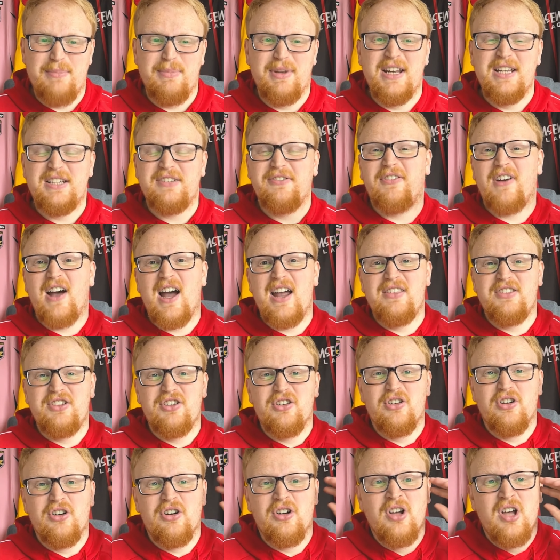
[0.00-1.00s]
You need to find
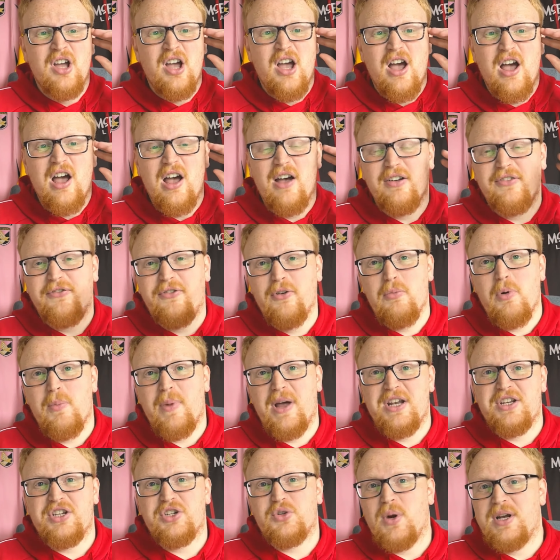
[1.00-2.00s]
your Football
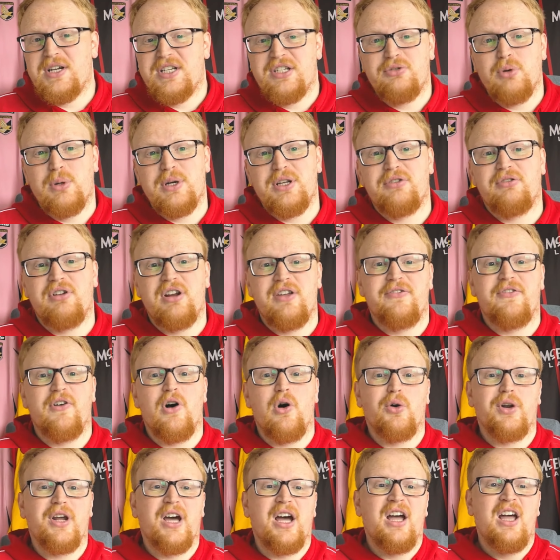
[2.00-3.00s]
Manager 2023
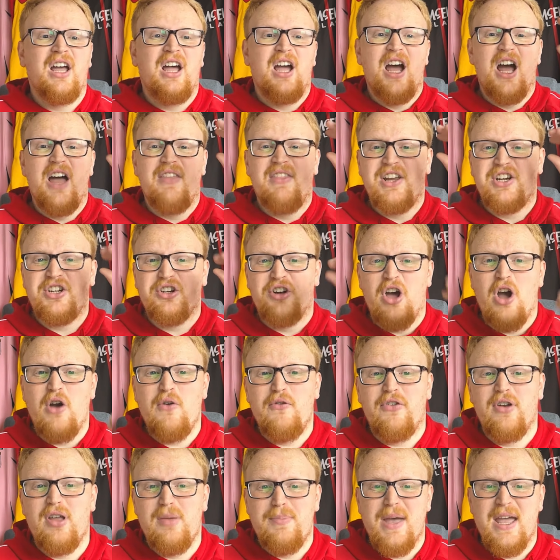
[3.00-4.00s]
folder, and there should
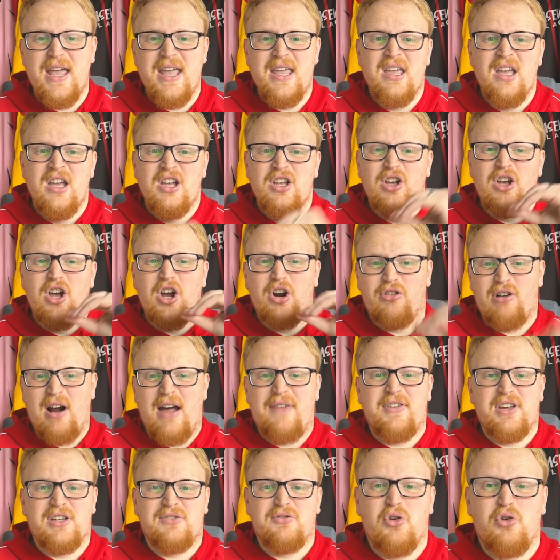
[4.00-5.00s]
hopefully be a
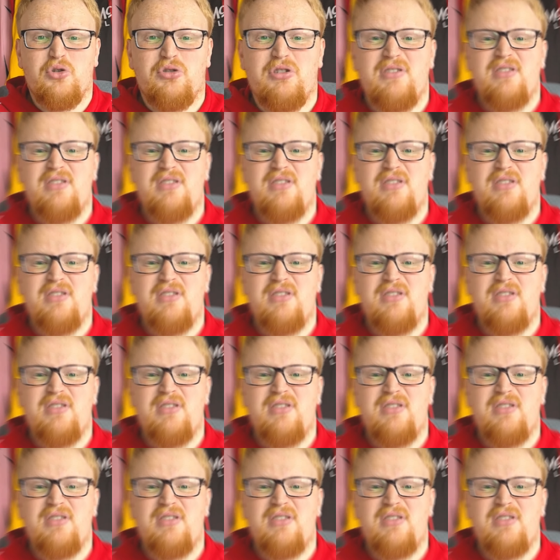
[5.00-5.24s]
graphics folder in